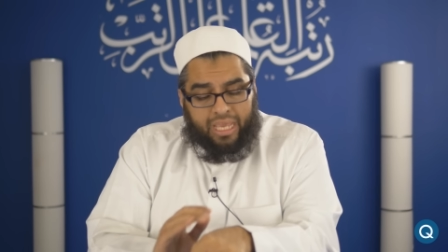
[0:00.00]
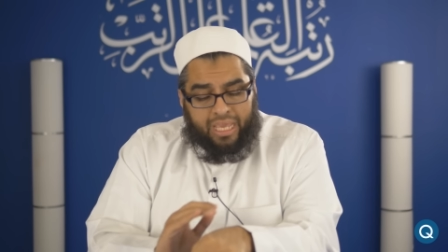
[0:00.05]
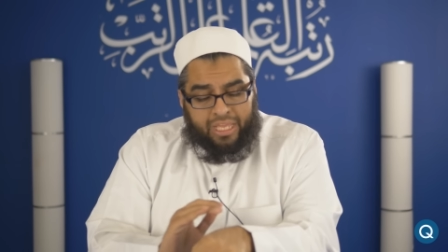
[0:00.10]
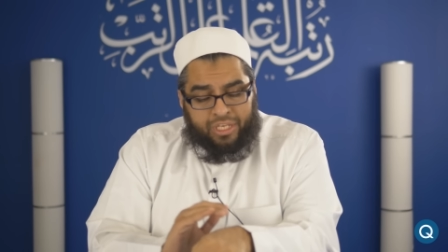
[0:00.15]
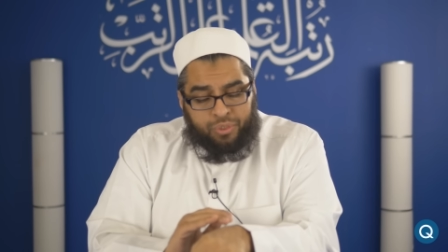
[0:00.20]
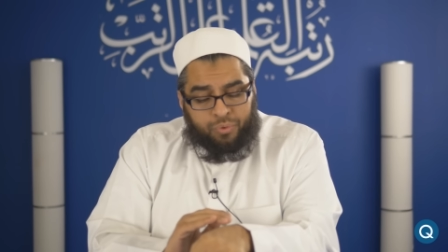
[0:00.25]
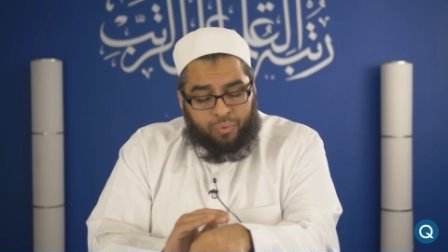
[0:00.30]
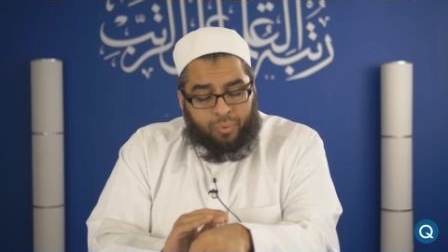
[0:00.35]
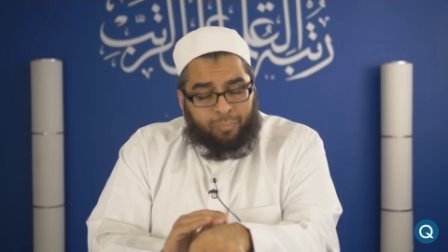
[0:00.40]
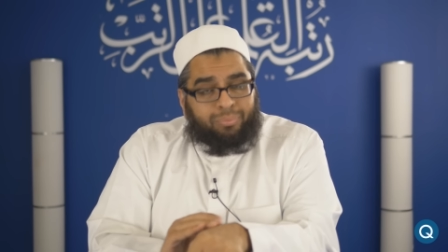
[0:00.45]

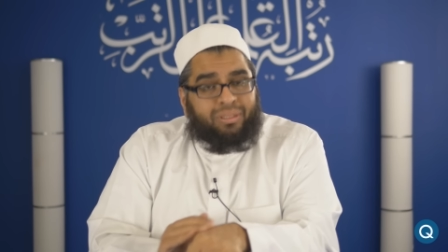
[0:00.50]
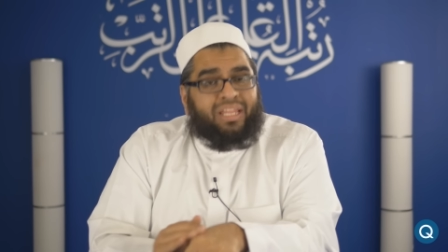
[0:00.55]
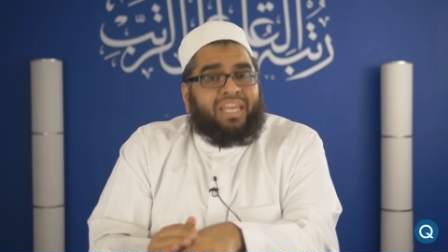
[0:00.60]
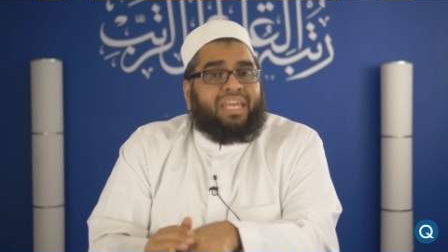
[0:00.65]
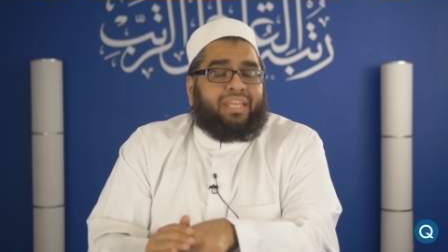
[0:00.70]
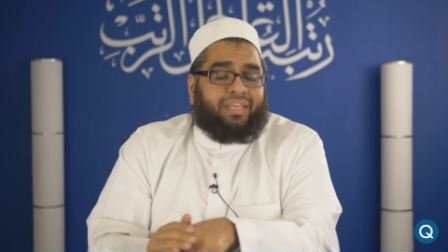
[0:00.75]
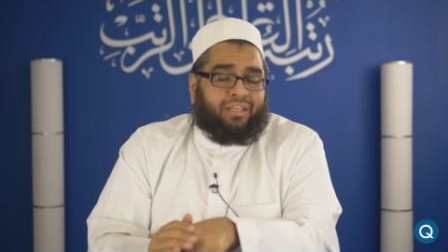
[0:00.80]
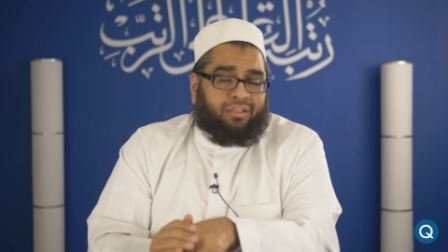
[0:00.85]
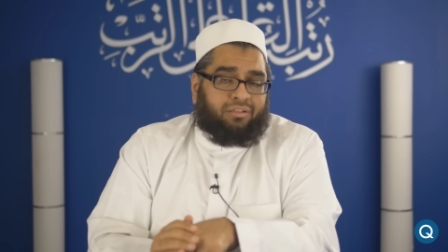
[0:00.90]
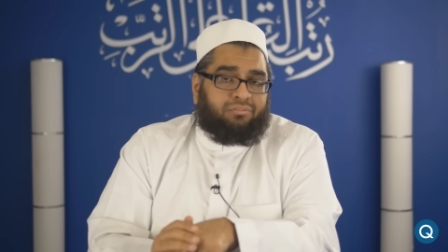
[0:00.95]
and you are
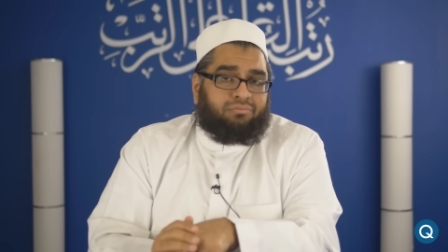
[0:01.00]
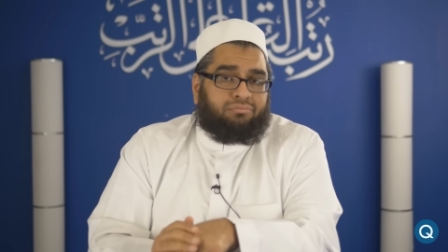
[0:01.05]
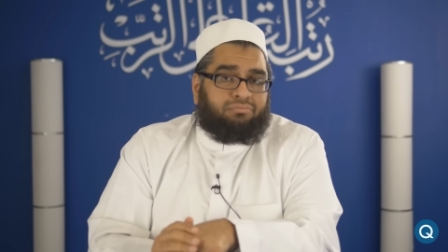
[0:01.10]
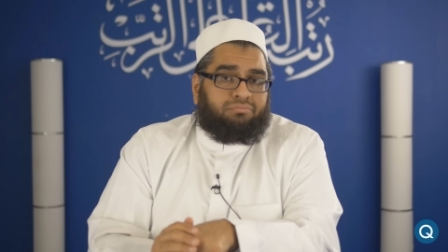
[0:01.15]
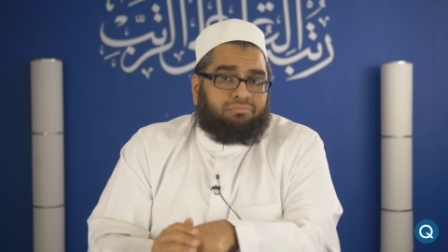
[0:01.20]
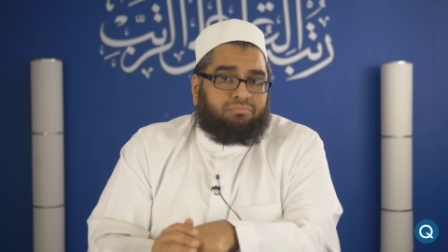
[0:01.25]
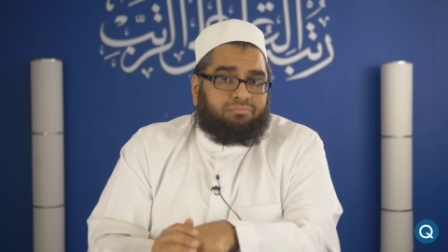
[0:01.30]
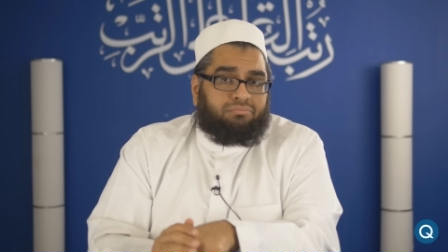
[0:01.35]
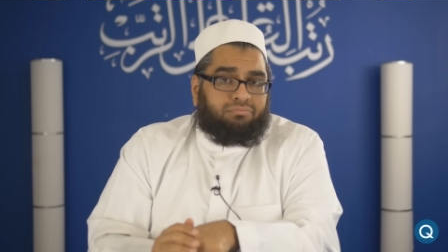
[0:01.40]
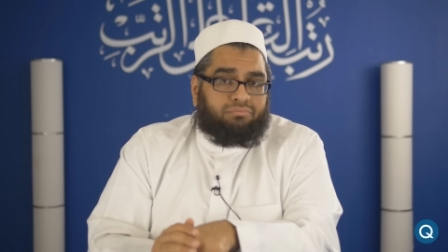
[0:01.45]
bleeding
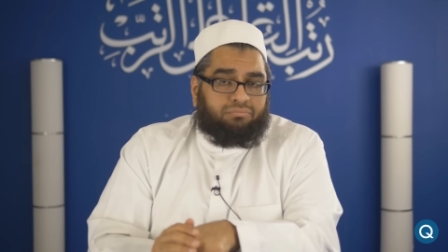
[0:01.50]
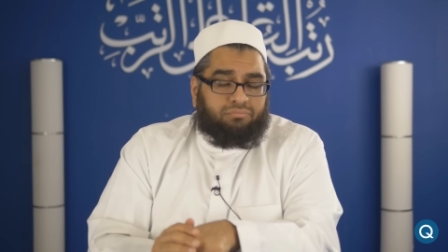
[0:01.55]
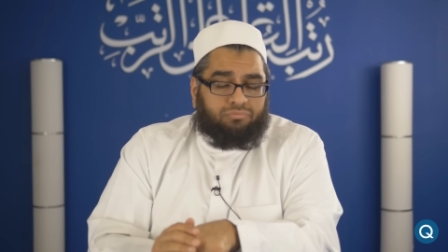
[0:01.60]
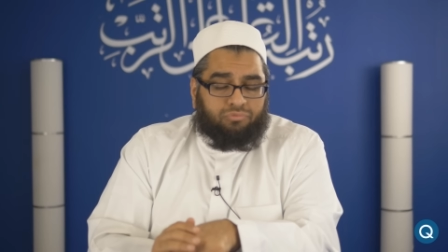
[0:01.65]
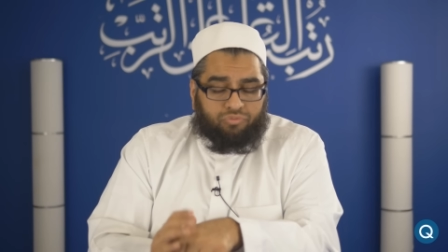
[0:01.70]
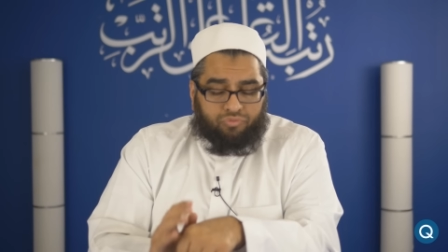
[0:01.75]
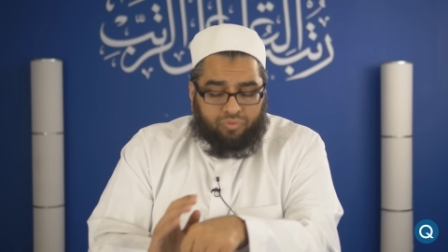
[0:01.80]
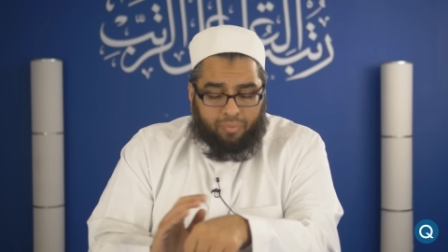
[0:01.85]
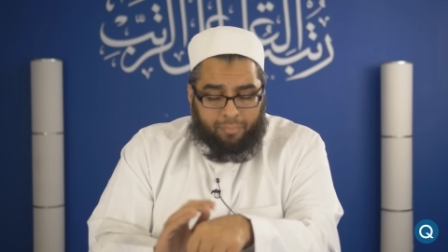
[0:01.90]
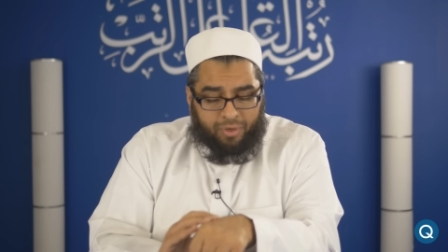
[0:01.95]

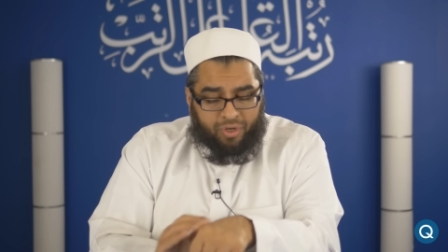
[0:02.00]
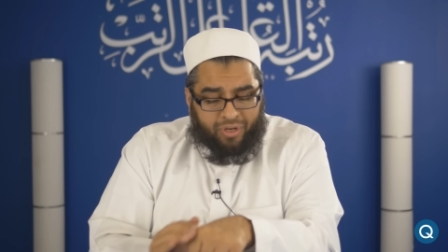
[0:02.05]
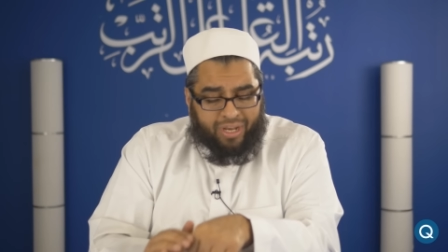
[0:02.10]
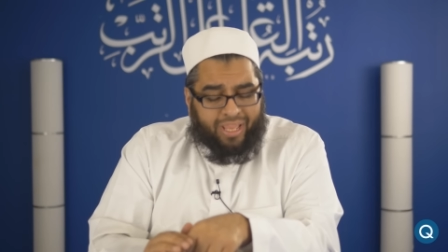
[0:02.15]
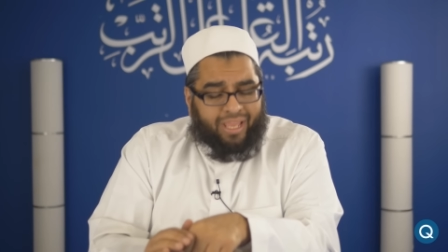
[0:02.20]
from your